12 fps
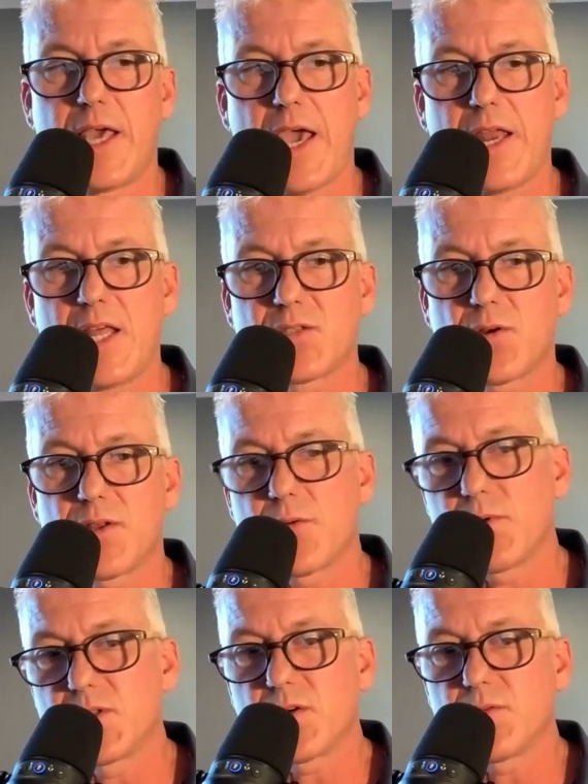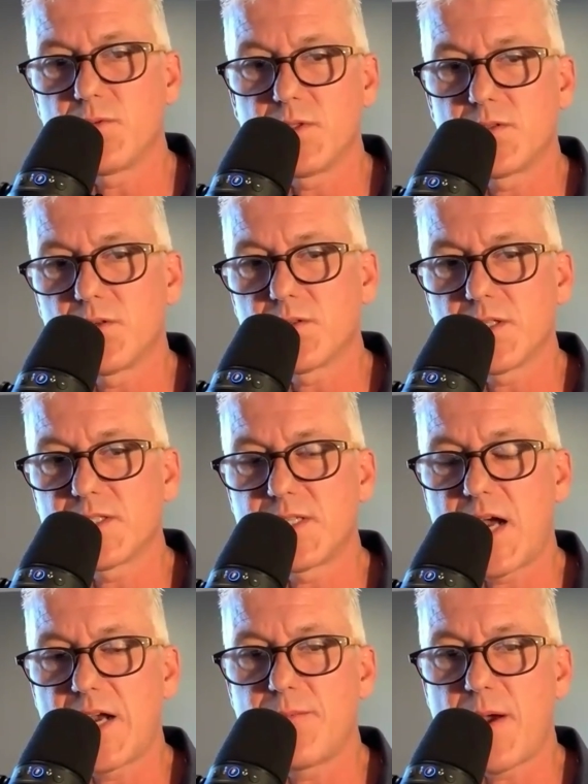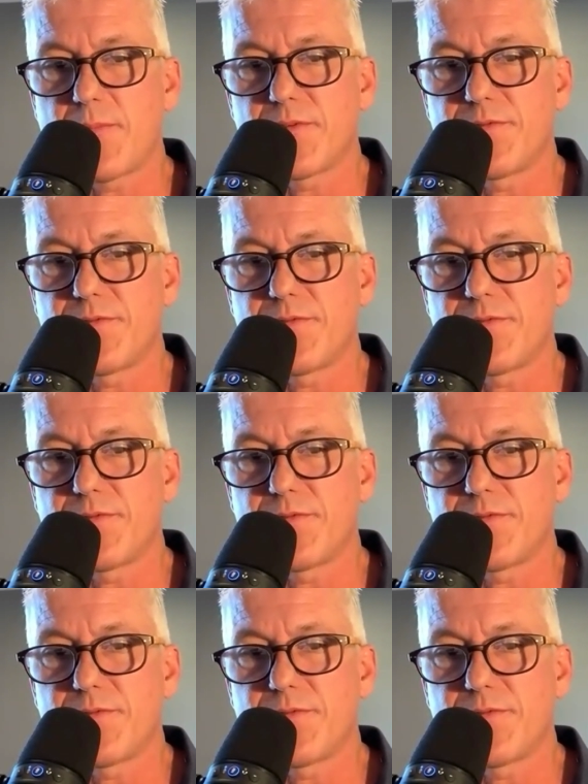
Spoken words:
And that's why I think we talked at the start here about